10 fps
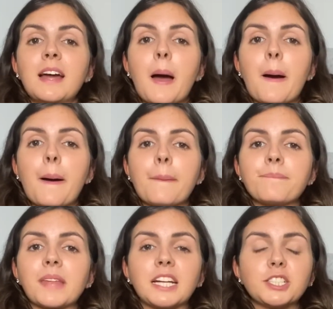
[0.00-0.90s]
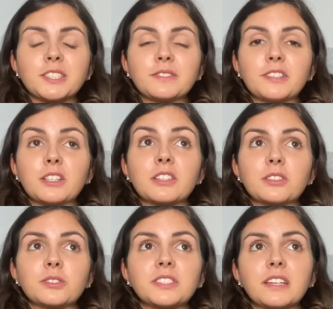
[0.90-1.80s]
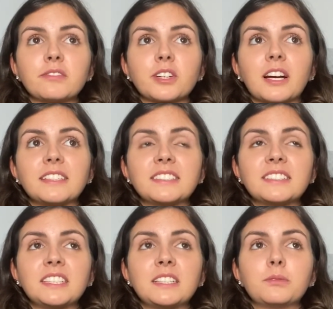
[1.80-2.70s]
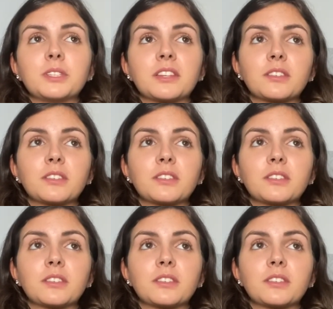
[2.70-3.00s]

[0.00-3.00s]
I just feel a little safer at Disney with